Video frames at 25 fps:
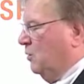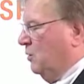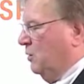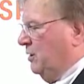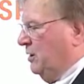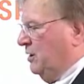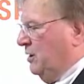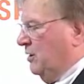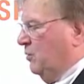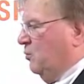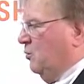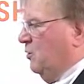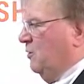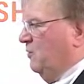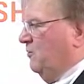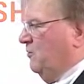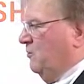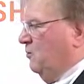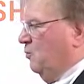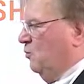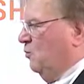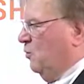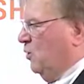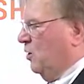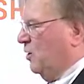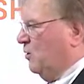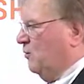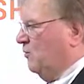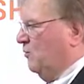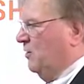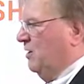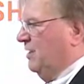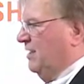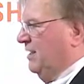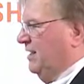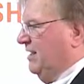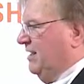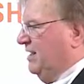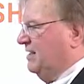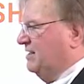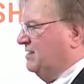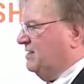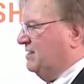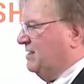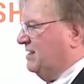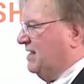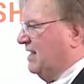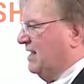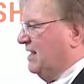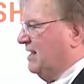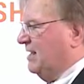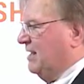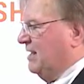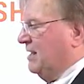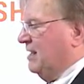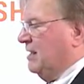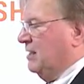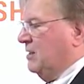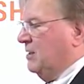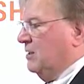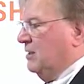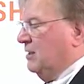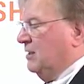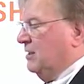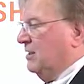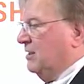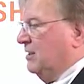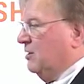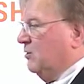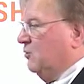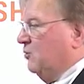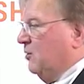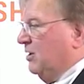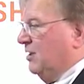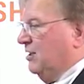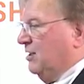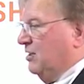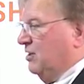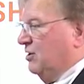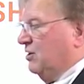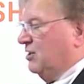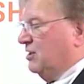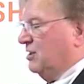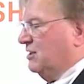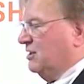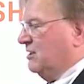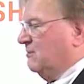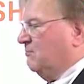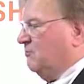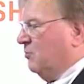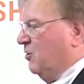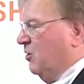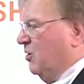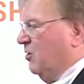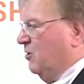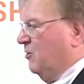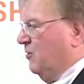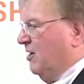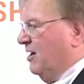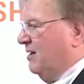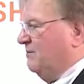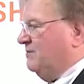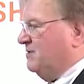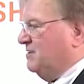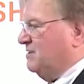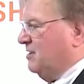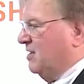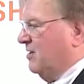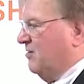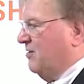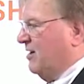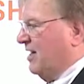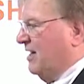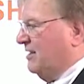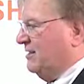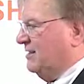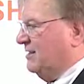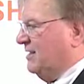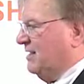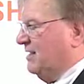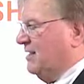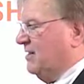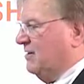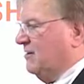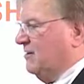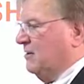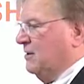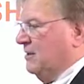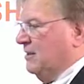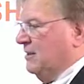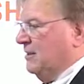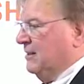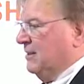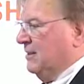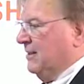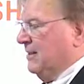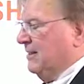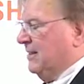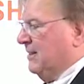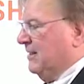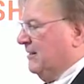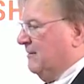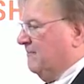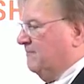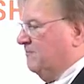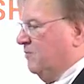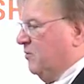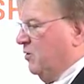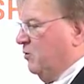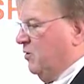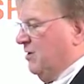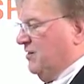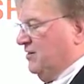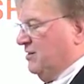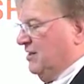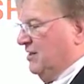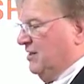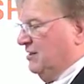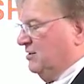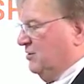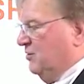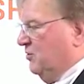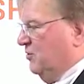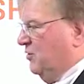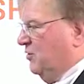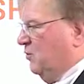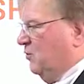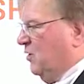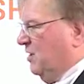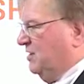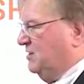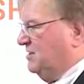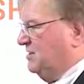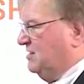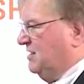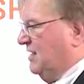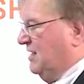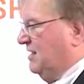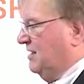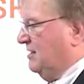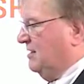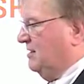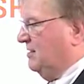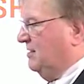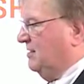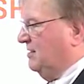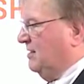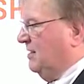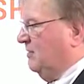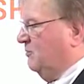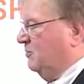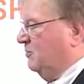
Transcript: you know, we're really into that. You know, when you look at the programs that are out there, we think they're the ones that it